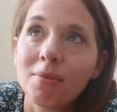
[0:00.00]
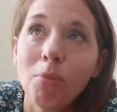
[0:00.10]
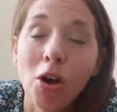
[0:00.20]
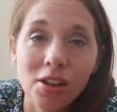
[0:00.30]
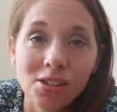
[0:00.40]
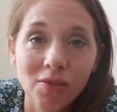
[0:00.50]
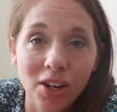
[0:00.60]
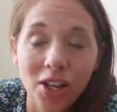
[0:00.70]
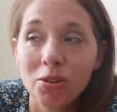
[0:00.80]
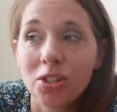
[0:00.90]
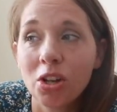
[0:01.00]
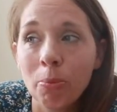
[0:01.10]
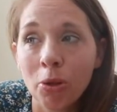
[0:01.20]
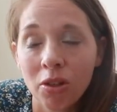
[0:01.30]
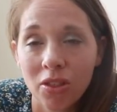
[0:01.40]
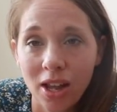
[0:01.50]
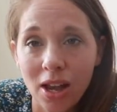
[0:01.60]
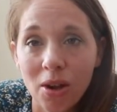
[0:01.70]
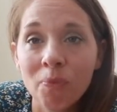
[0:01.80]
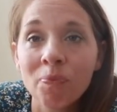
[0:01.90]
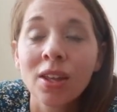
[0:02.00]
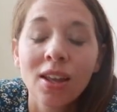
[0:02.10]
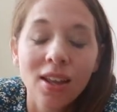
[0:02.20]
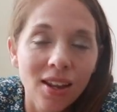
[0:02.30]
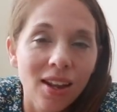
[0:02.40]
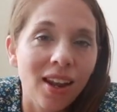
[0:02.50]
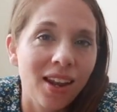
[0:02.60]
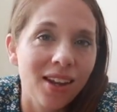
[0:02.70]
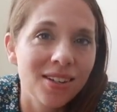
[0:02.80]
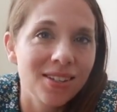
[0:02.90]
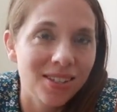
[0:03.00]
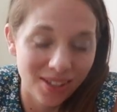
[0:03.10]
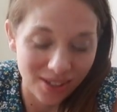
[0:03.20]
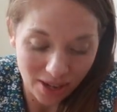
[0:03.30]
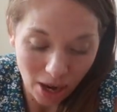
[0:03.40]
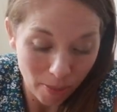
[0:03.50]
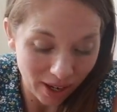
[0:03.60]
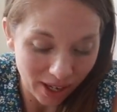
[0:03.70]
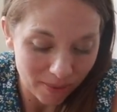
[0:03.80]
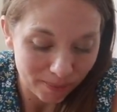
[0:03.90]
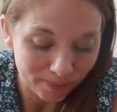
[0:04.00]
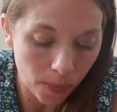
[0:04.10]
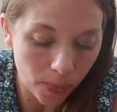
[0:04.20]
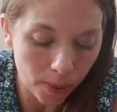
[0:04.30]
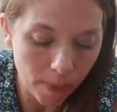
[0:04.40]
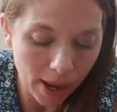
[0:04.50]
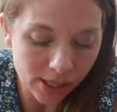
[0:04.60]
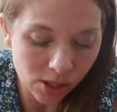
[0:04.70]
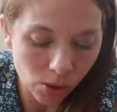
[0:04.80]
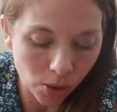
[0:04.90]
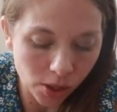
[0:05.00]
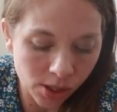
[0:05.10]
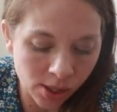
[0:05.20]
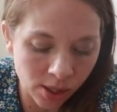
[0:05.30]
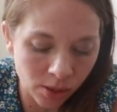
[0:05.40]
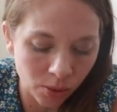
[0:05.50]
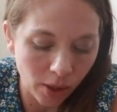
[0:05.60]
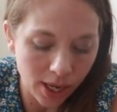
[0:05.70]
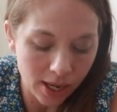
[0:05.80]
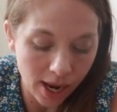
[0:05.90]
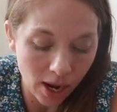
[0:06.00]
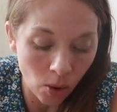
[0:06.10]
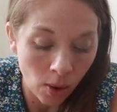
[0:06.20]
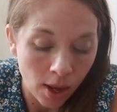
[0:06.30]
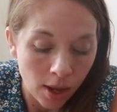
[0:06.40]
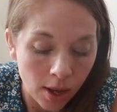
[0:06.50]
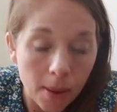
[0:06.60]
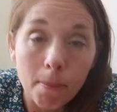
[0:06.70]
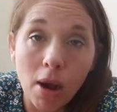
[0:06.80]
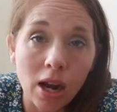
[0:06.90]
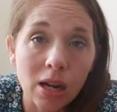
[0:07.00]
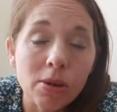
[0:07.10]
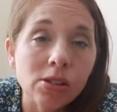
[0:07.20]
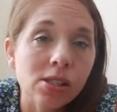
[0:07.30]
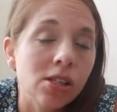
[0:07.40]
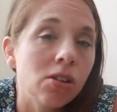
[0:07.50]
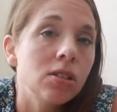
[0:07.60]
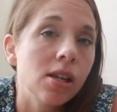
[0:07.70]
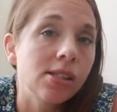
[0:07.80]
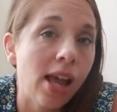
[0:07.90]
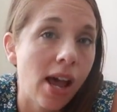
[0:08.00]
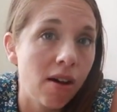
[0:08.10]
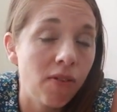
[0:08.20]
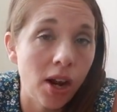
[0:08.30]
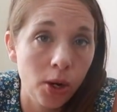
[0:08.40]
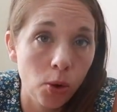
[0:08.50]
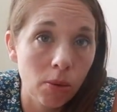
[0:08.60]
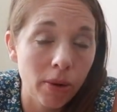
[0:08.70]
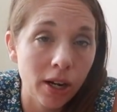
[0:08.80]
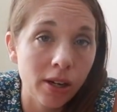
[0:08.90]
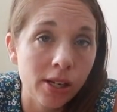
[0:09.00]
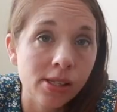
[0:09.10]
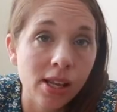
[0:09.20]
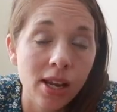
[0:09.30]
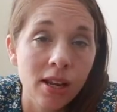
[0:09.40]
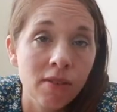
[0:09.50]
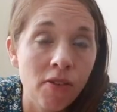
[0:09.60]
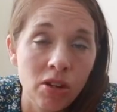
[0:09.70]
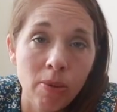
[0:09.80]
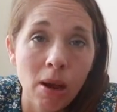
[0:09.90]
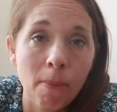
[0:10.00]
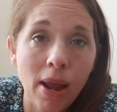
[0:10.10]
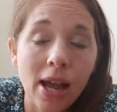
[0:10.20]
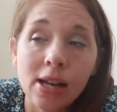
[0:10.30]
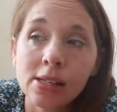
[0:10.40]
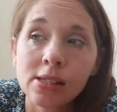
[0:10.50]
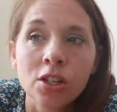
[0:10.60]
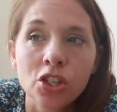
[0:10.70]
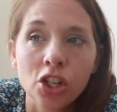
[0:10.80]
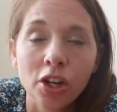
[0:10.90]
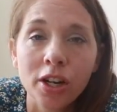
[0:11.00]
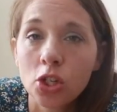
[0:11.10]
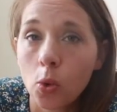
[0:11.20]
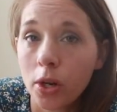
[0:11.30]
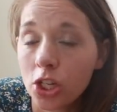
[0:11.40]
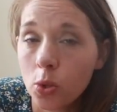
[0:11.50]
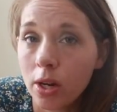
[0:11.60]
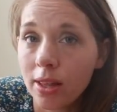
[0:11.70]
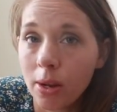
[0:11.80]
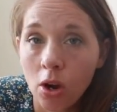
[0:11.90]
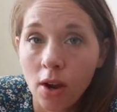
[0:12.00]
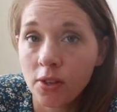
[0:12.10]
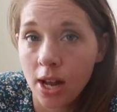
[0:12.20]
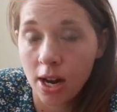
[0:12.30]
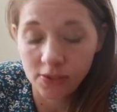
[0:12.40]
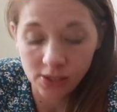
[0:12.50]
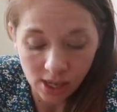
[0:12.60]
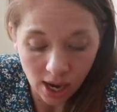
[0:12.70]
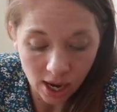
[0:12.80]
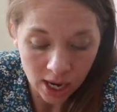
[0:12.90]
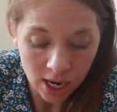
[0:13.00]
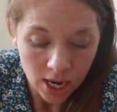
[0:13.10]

paused the video to go milk the cow and now I'm back in. The best source right now Mockmill still does have einkorn berries in 50 pound bags. During 2020, they were often out of stock.